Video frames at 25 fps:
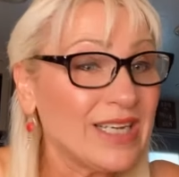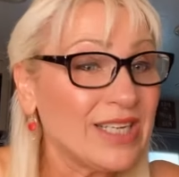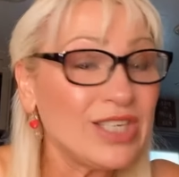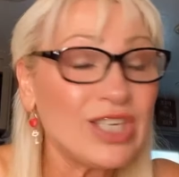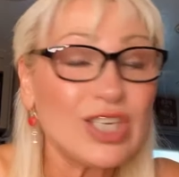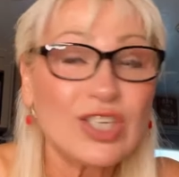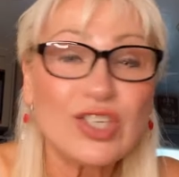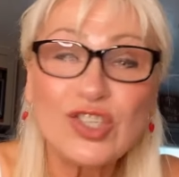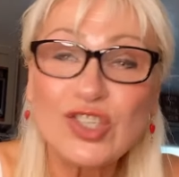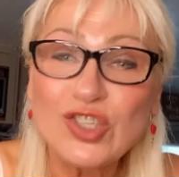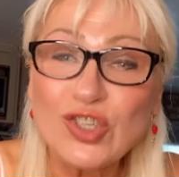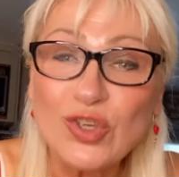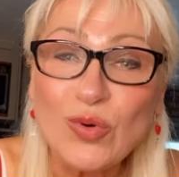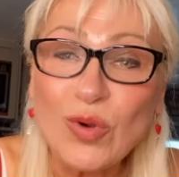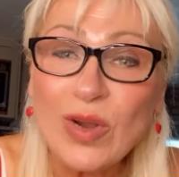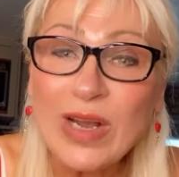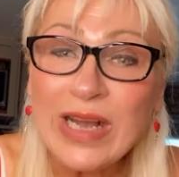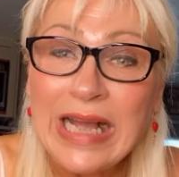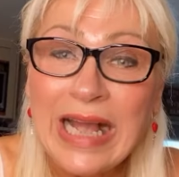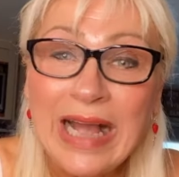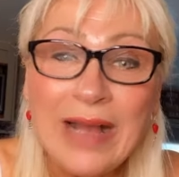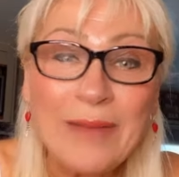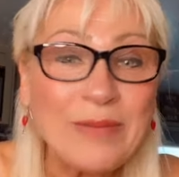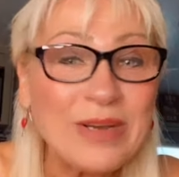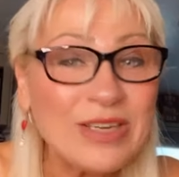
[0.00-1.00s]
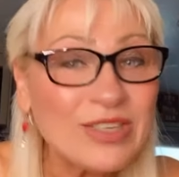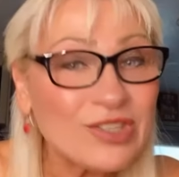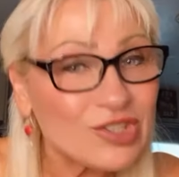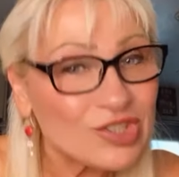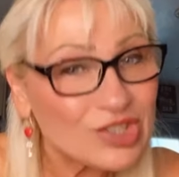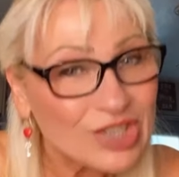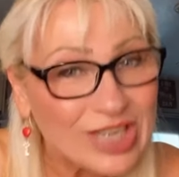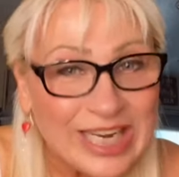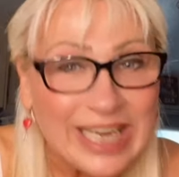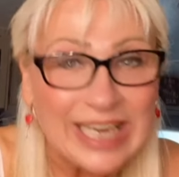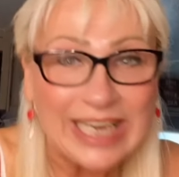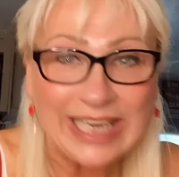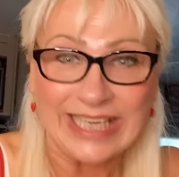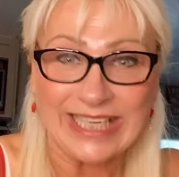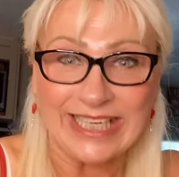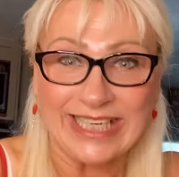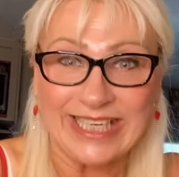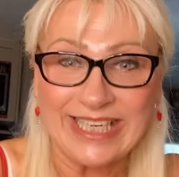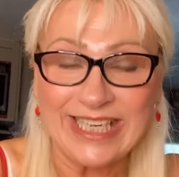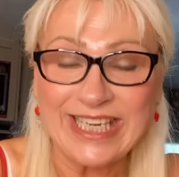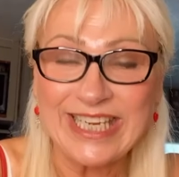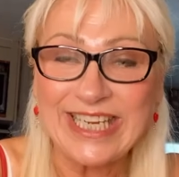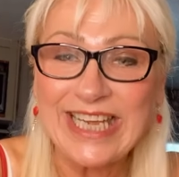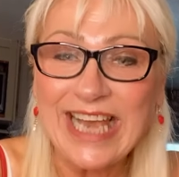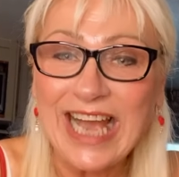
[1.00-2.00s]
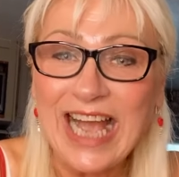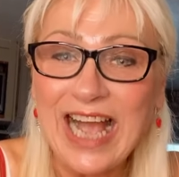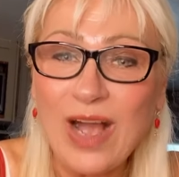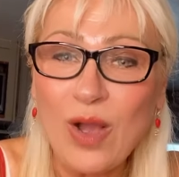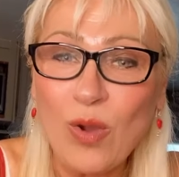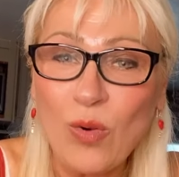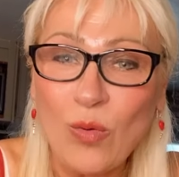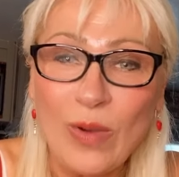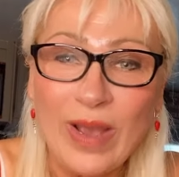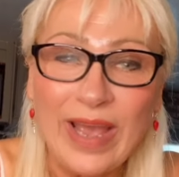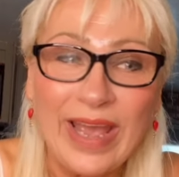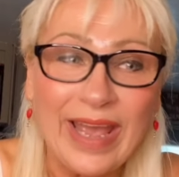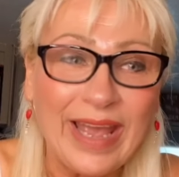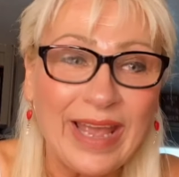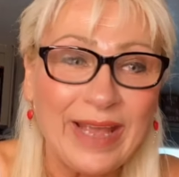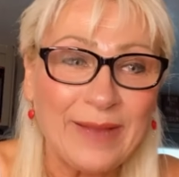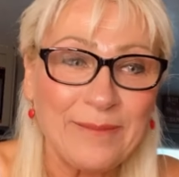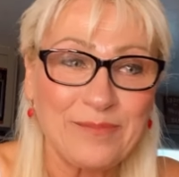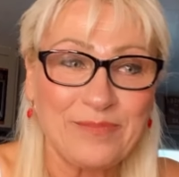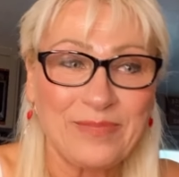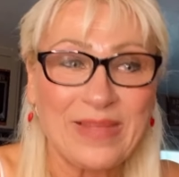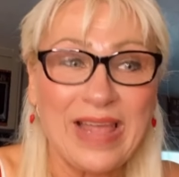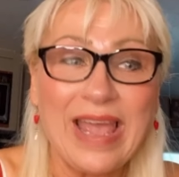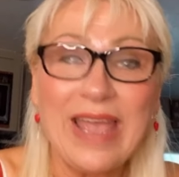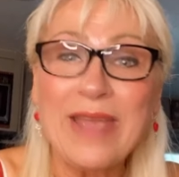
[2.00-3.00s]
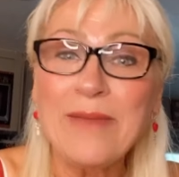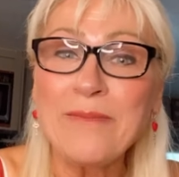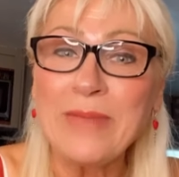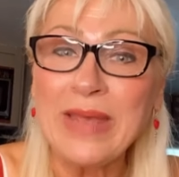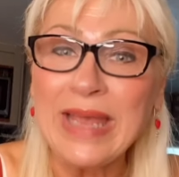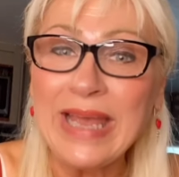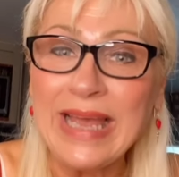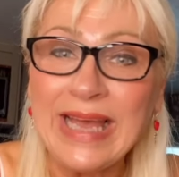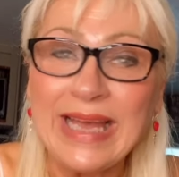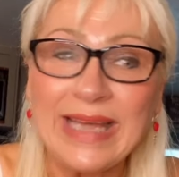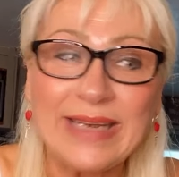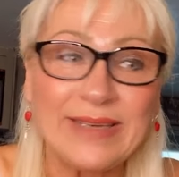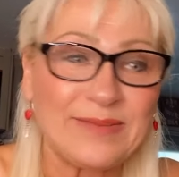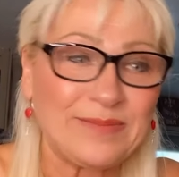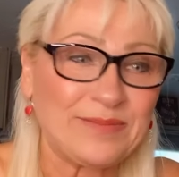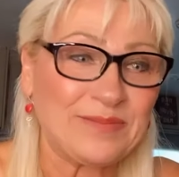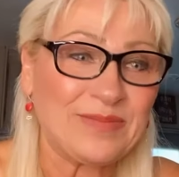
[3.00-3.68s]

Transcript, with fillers: Yeshua HaMashiach, Yahweh. Amen.